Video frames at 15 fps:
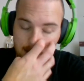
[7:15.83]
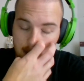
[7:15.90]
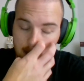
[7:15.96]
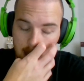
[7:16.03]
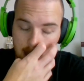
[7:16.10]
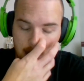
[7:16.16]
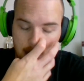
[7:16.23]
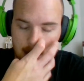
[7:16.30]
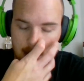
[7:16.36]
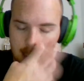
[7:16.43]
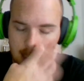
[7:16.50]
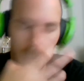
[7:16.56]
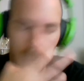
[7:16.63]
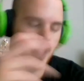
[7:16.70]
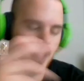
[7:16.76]
The
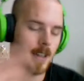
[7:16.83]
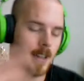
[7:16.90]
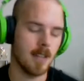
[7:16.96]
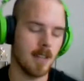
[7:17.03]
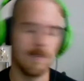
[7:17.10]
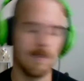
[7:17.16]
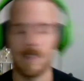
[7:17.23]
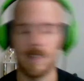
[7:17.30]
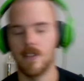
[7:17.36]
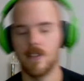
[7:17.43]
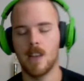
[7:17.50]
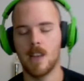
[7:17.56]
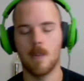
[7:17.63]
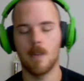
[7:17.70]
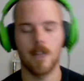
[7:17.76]
Dark Zone's definitely
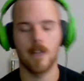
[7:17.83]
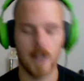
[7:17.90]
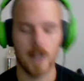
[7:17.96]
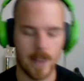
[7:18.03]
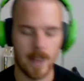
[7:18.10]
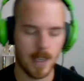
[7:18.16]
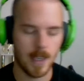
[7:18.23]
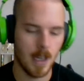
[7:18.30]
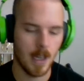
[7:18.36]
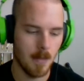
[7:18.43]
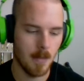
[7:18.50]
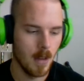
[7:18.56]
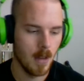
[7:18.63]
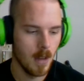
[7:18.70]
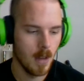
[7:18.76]
not perfect in that game.
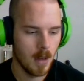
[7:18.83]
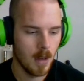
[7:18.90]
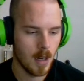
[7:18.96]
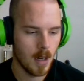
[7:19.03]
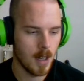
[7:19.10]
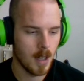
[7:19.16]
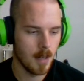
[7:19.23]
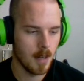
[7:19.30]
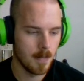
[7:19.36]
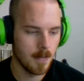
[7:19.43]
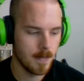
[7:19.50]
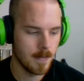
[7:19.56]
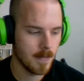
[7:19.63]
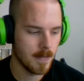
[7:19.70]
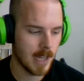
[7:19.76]

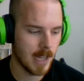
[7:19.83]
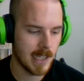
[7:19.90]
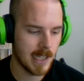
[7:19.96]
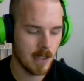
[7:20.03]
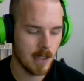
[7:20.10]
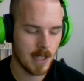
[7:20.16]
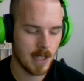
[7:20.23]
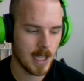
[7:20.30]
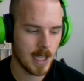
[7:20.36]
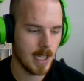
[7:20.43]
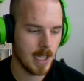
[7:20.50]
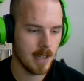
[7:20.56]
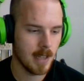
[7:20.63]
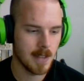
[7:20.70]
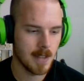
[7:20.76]
I still think they
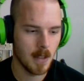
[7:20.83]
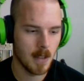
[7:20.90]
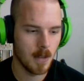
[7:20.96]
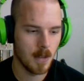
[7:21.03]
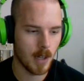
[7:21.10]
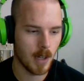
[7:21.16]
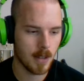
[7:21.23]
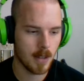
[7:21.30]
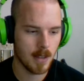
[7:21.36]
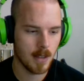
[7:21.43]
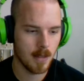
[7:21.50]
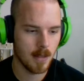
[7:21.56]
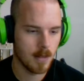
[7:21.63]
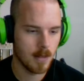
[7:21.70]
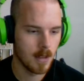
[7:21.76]
need a solo Dark
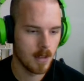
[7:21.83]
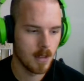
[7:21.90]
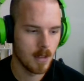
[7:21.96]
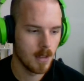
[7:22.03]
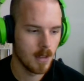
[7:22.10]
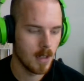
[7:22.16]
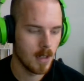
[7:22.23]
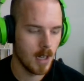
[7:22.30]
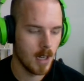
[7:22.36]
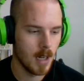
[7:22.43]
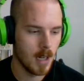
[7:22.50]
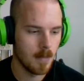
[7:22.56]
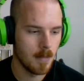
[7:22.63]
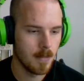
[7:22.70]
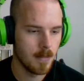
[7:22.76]
Zone.
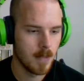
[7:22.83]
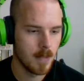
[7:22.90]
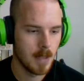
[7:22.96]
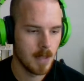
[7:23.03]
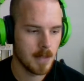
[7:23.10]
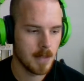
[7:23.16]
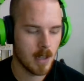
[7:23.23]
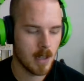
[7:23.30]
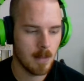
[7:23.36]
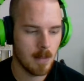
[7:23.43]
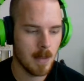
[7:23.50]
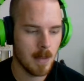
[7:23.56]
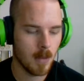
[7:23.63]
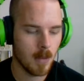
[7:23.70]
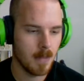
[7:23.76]
I'm sure
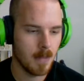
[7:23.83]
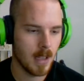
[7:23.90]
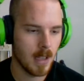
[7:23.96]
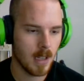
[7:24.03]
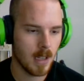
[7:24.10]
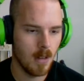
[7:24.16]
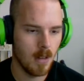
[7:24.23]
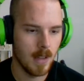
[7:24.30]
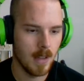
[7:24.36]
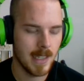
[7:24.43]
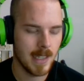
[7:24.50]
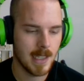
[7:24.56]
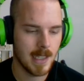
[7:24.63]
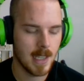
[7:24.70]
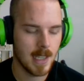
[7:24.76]
people could be like, oh,
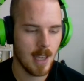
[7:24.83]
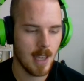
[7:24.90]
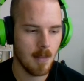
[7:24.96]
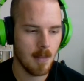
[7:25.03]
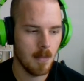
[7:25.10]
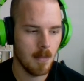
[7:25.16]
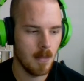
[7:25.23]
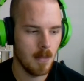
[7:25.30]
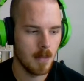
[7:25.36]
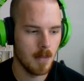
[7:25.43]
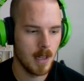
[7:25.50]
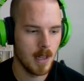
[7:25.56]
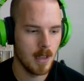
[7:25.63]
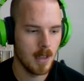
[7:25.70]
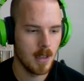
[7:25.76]
let's team,
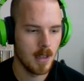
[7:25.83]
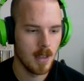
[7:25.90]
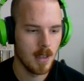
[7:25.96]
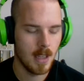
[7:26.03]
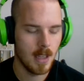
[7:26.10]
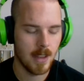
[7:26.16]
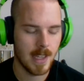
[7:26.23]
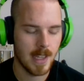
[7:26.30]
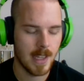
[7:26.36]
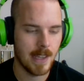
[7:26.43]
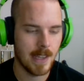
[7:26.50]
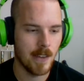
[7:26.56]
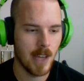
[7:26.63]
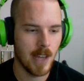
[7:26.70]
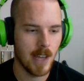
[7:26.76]
but at the end of
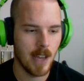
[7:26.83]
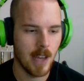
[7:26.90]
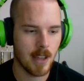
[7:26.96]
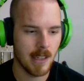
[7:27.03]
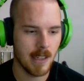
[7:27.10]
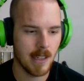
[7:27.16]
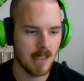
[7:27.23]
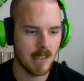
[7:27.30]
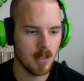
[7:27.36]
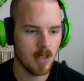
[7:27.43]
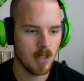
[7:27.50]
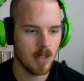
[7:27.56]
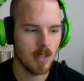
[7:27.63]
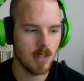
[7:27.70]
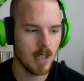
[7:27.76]
the day, they could still
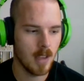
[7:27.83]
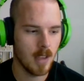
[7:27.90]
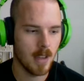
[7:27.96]
shoot each other.